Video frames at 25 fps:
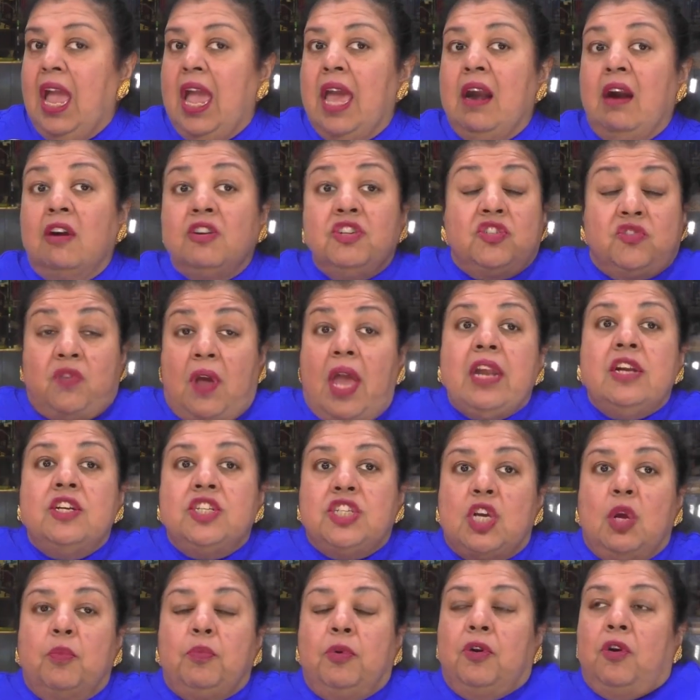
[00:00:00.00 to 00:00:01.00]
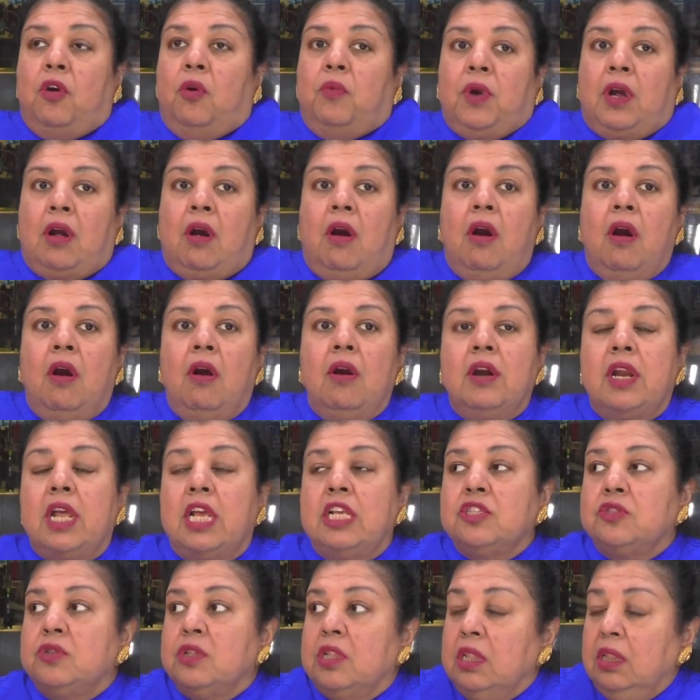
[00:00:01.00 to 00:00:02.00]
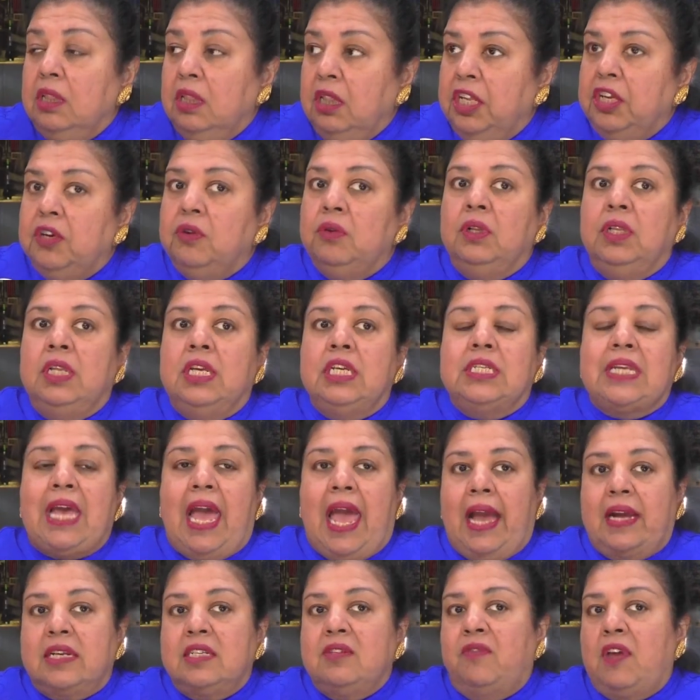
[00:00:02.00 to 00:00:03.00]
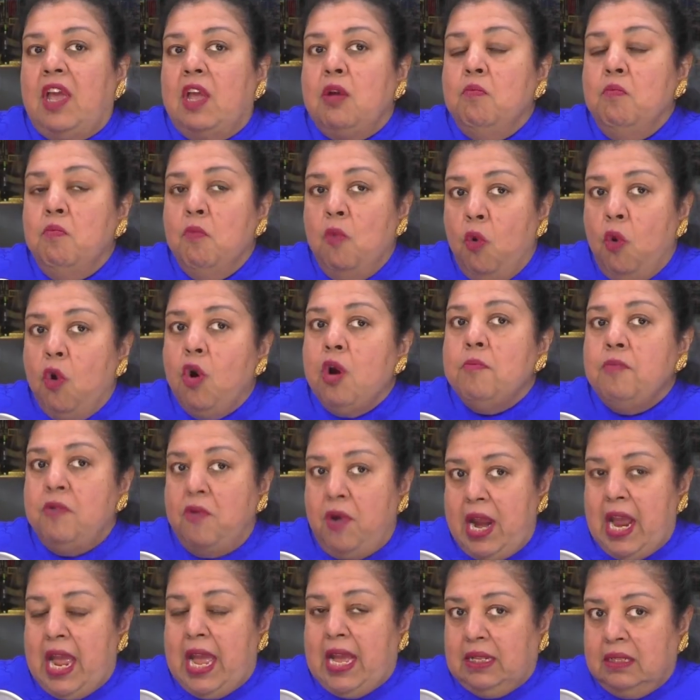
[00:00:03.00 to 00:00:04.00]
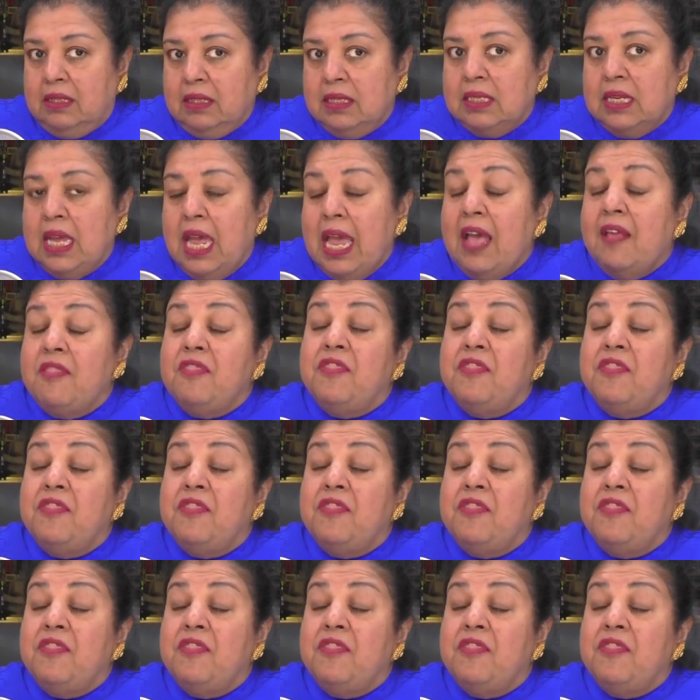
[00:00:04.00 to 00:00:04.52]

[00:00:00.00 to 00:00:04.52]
And our strategy at Pernod Ricard is literally to activate more brands